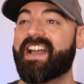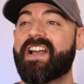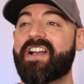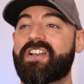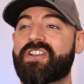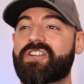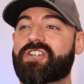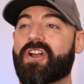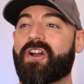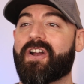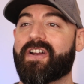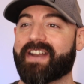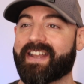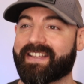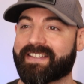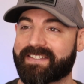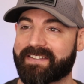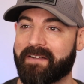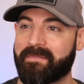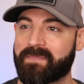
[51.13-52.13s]
Sure it
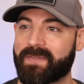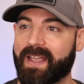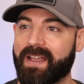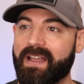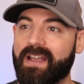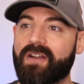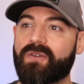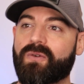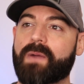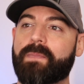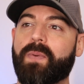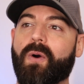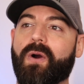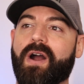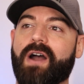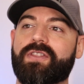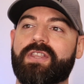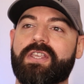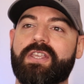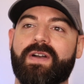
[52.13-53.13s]
is. Report
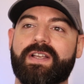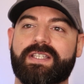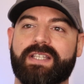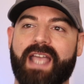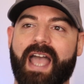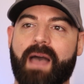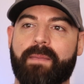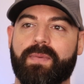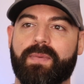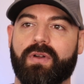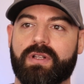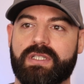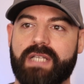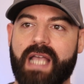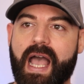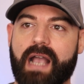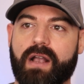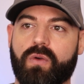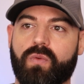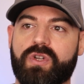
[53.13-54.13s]
on the U.S. Capitol
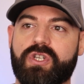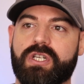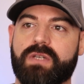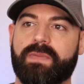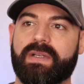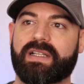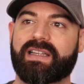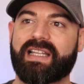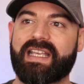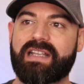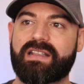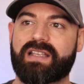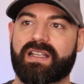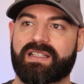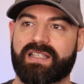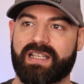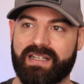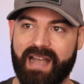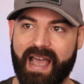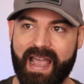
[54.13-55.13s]
attack, which has been linked
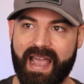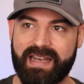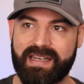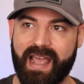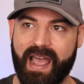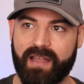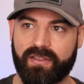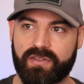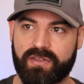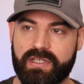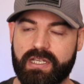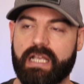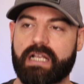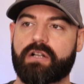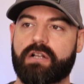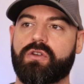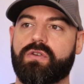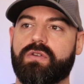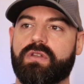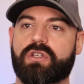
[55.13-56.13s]
to 9 deaths,
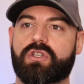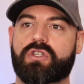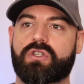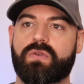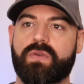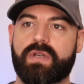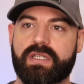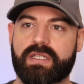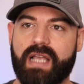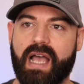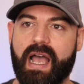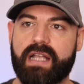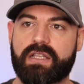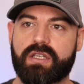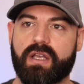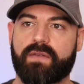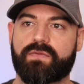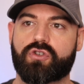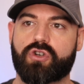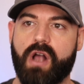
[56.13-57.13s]
including the suicides
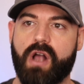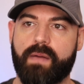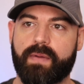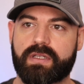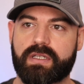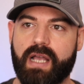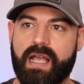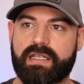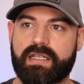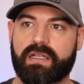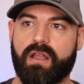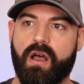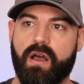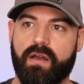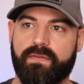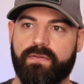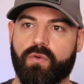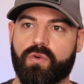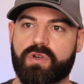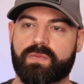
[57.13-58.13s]
of traumatized law
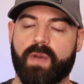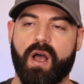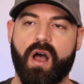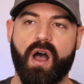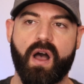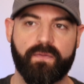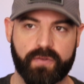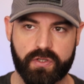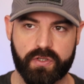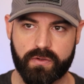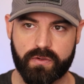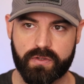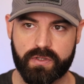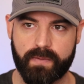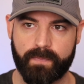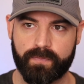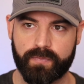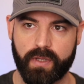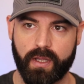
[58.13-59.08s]
enforcement officers.